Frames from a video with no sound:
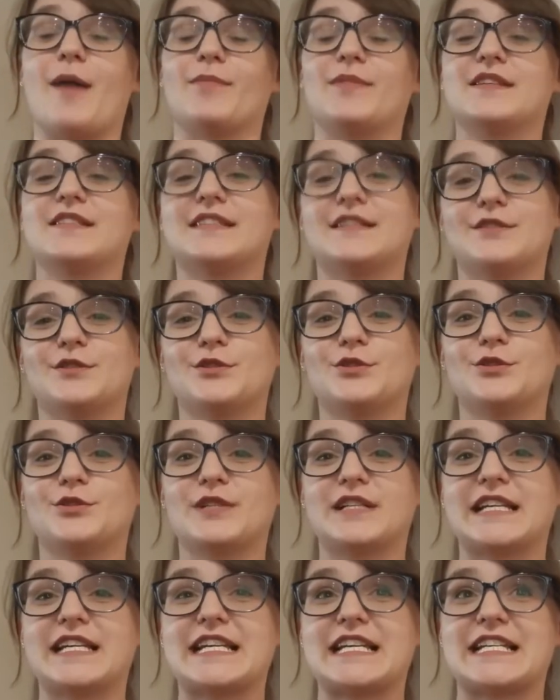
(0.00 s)
This
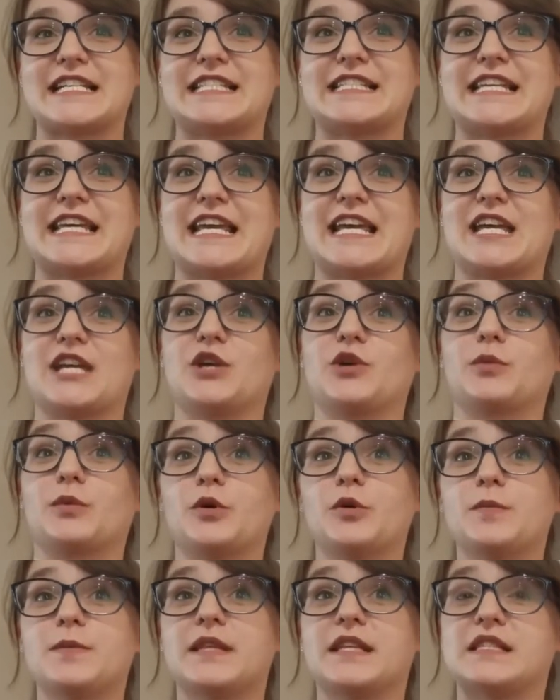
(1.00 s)
industry is a
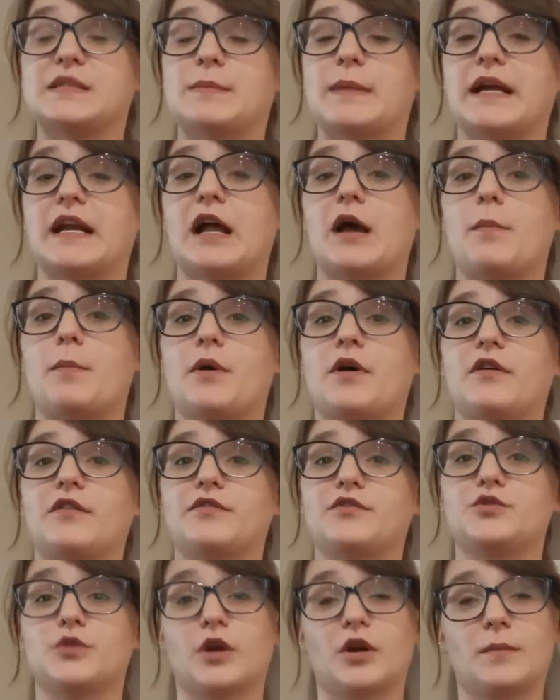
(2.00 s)
group that's made up
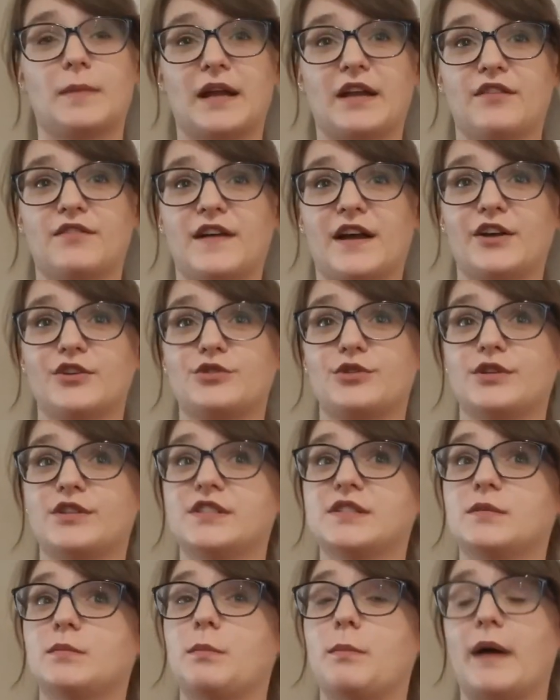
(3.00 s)
of drug
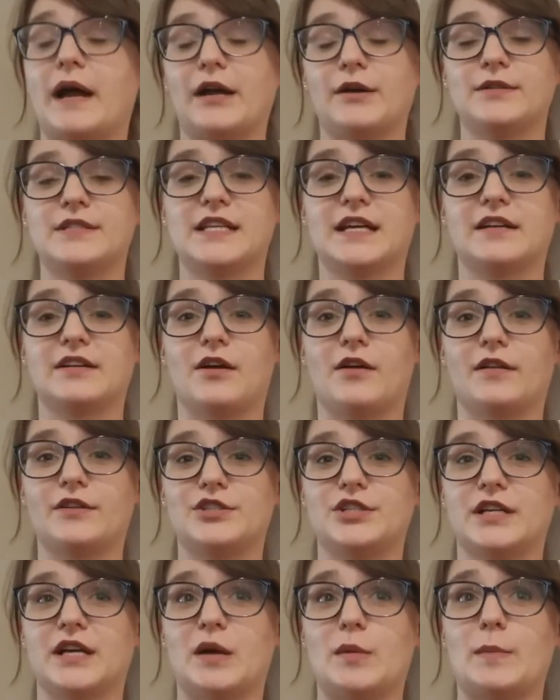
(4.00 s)
manufacturers,
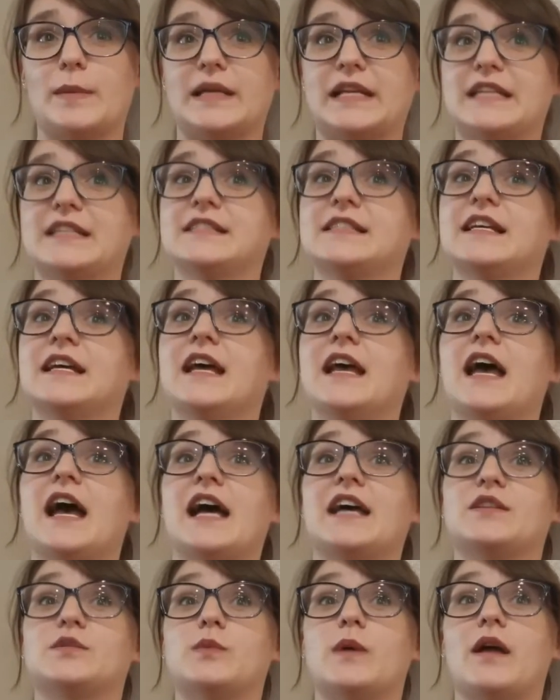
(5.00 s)
biotechnology companies,
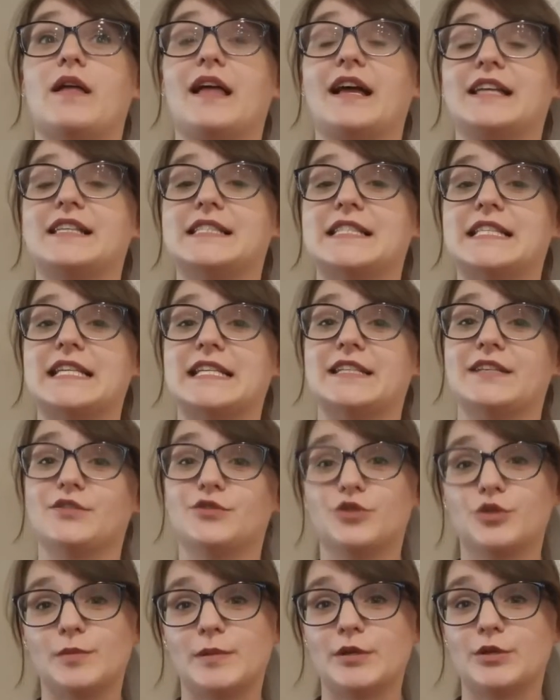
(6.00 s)
as well as the
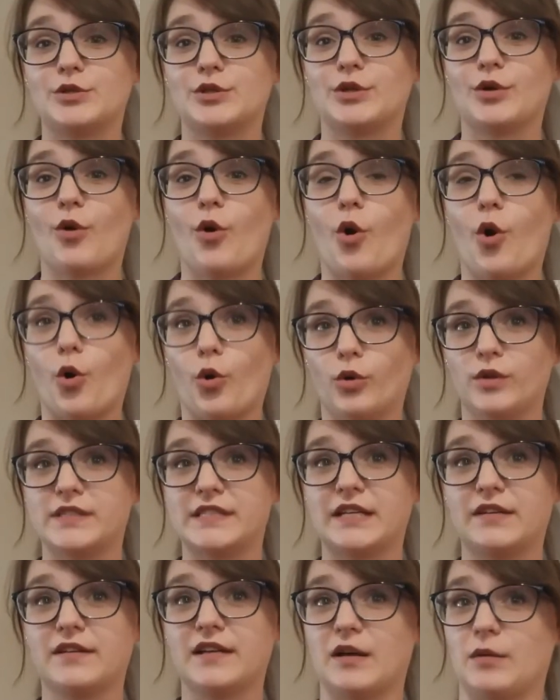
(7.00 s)
distribution
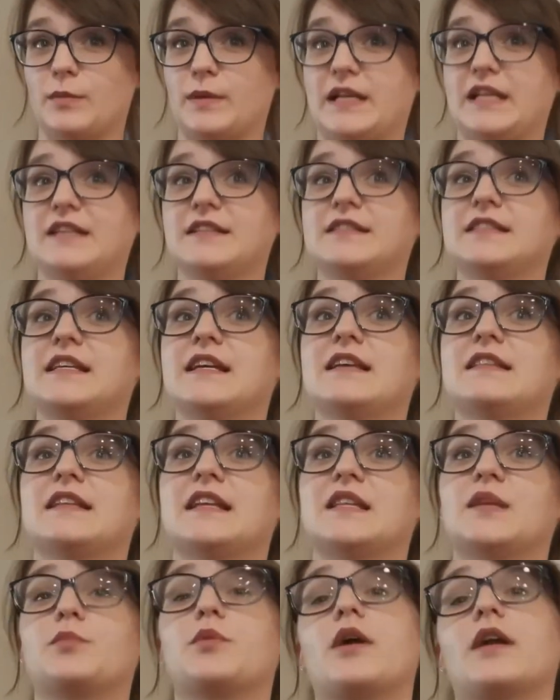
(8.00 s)
wholesale companies
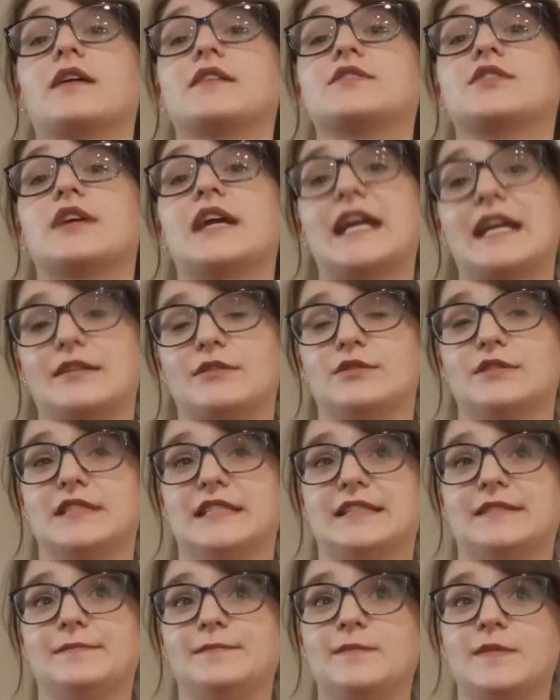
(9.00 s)
that the products are handled
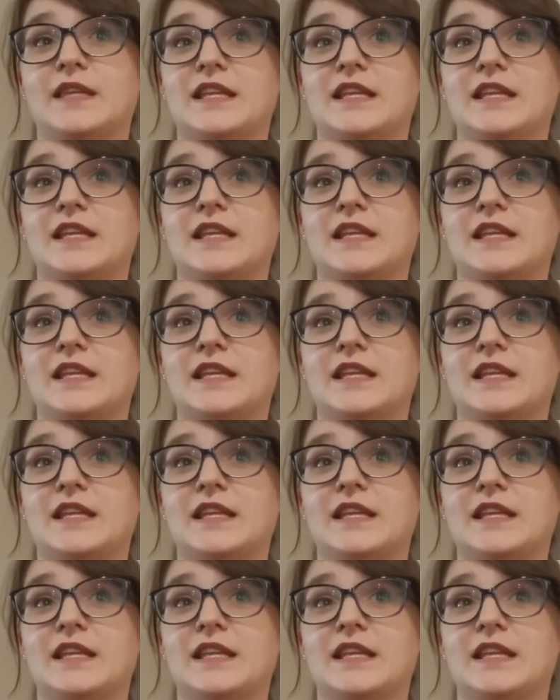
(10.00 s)
in.